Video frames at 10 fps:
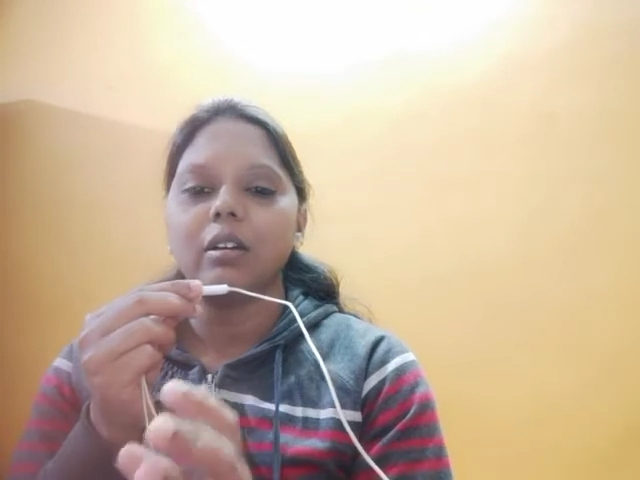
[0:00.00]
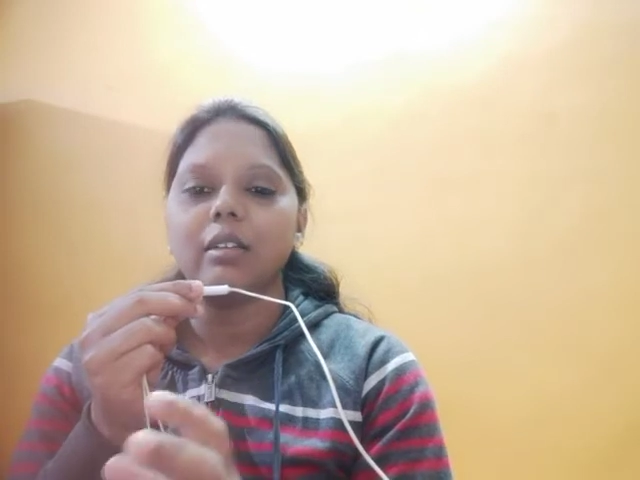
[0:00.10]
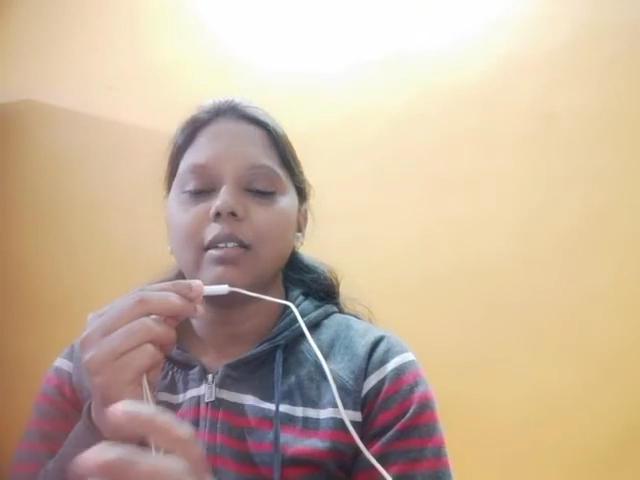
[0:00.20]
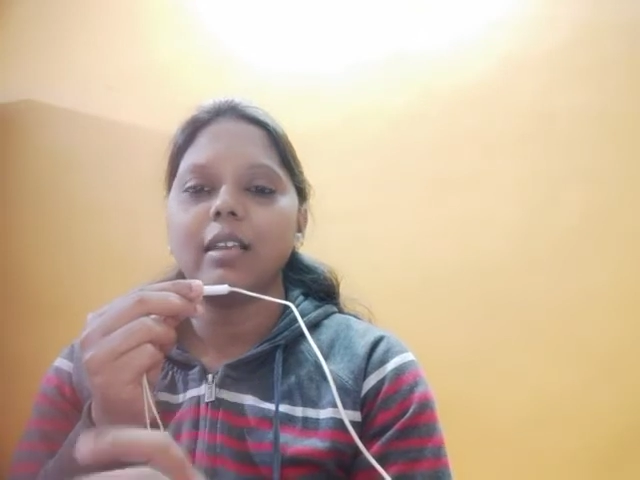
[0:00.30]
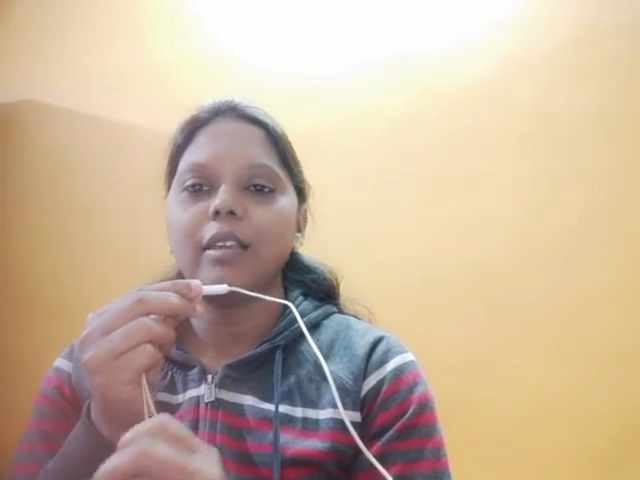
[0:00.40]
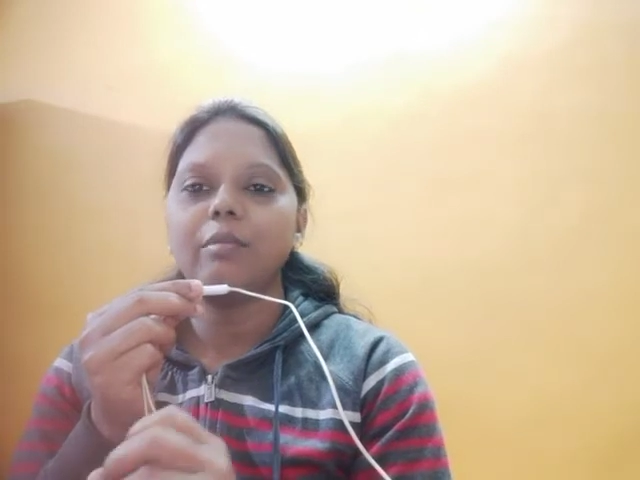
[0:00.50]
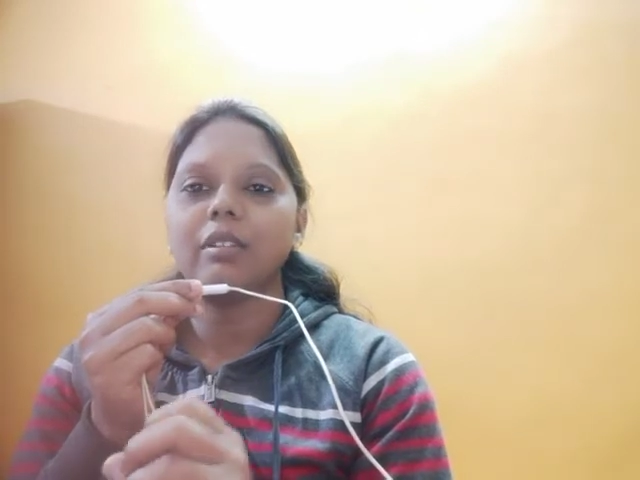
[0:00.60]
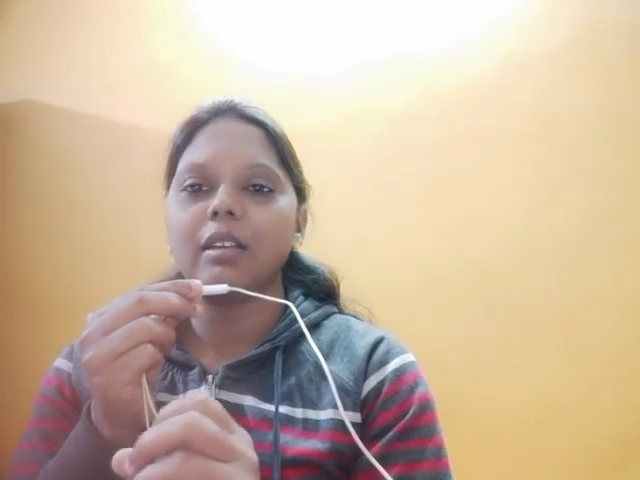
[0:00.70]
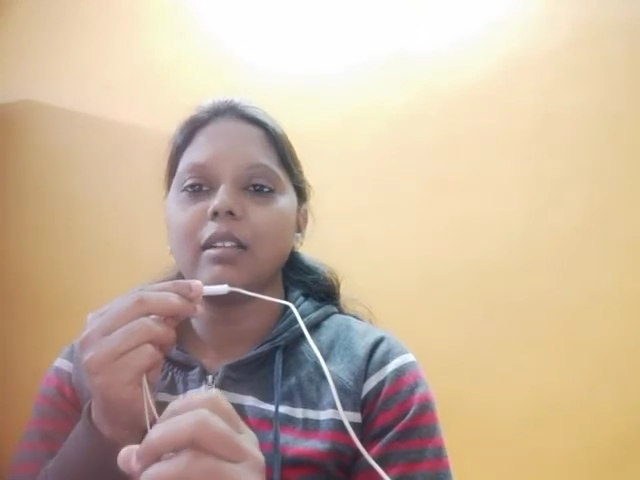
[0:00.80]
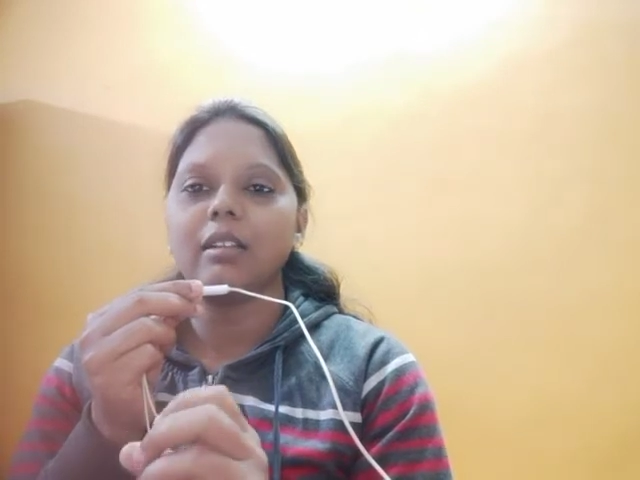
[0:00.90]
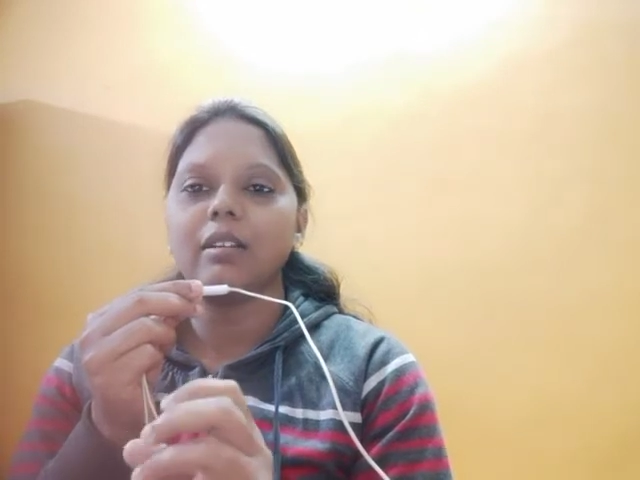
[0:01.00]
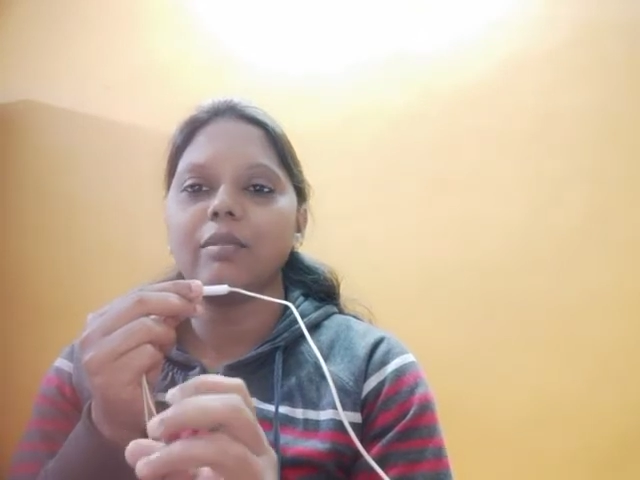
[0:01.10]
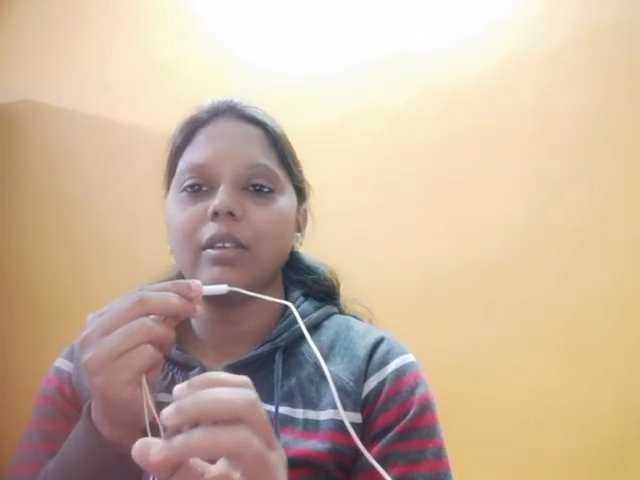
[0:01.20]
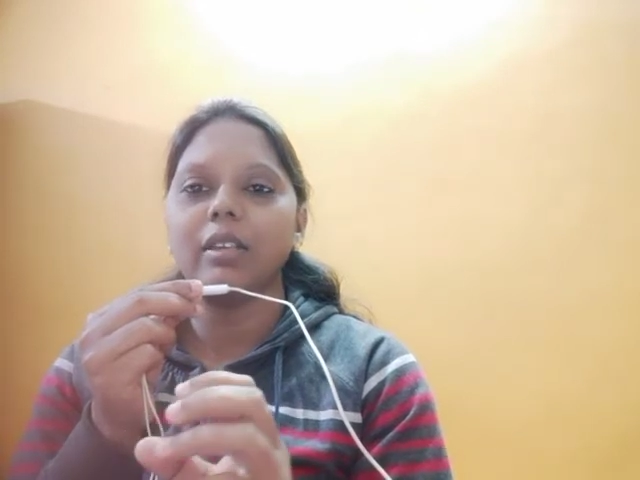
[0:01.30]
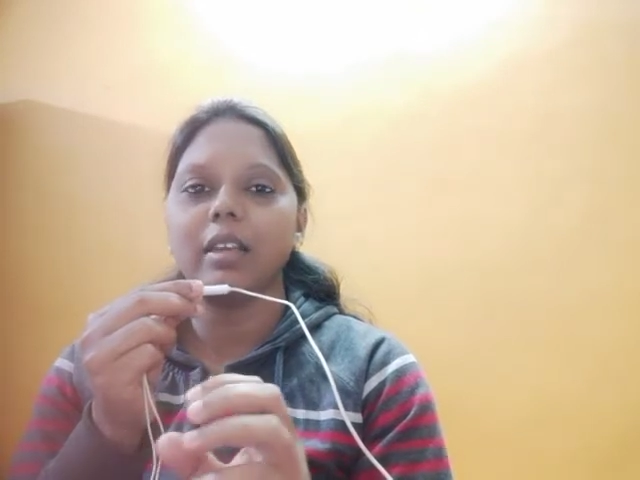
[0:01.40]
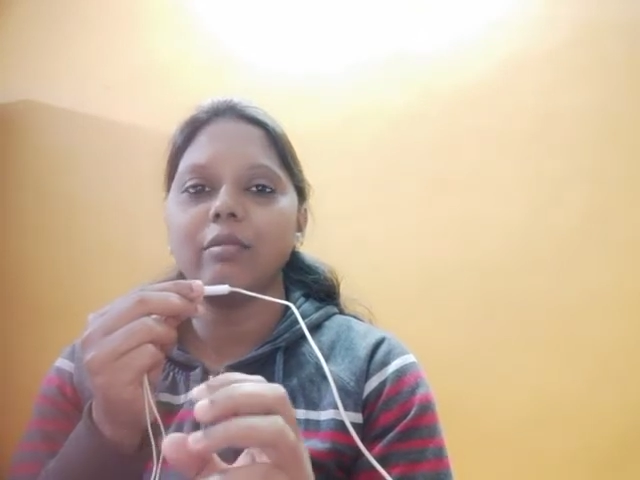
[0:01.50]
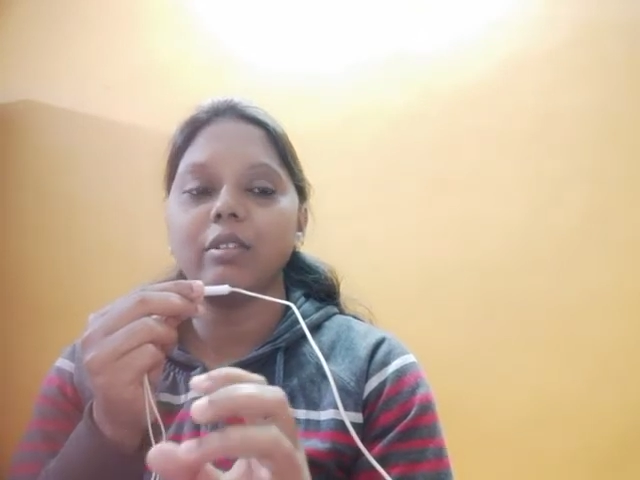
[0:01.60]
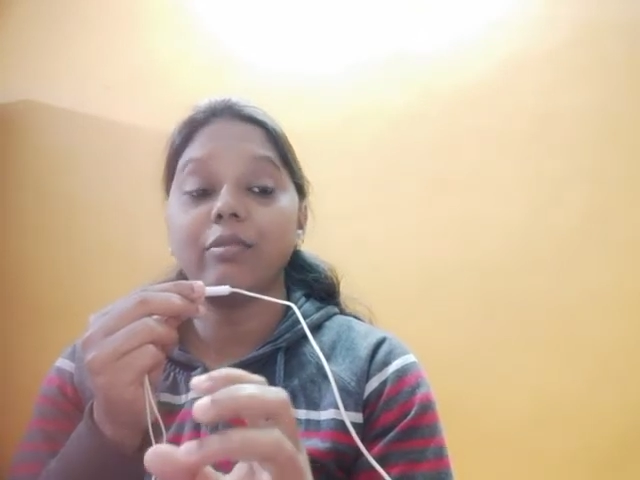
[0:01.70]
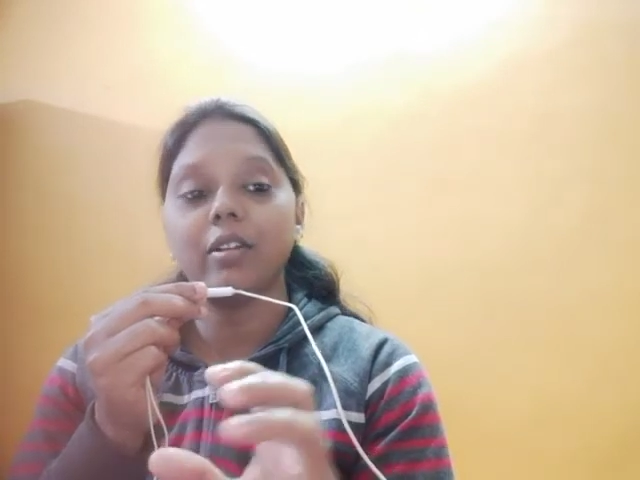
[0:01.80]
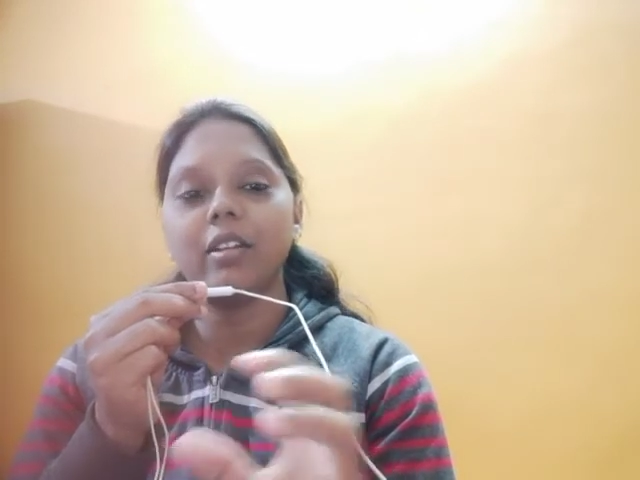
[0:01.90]
teams, and we gave
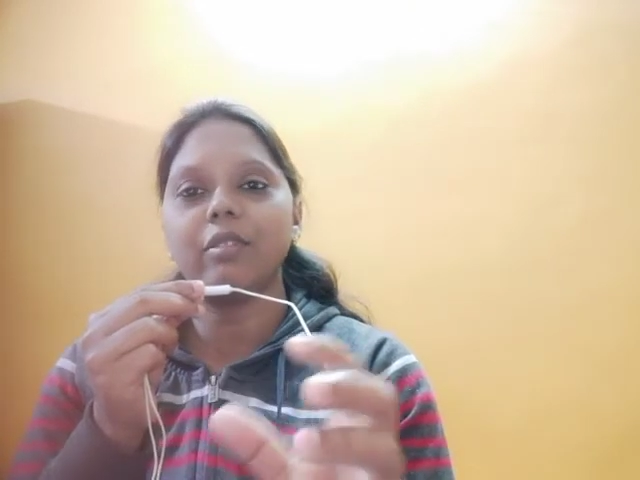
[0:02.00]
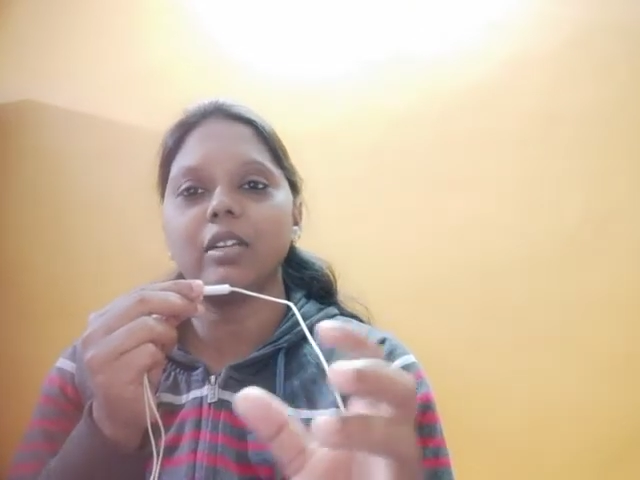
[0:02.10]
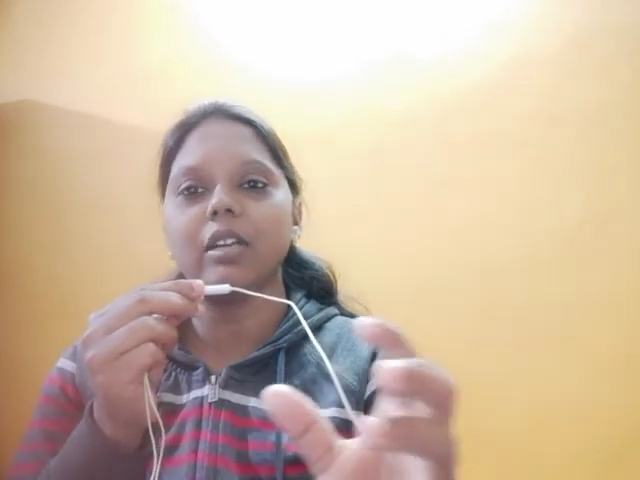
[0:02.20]
different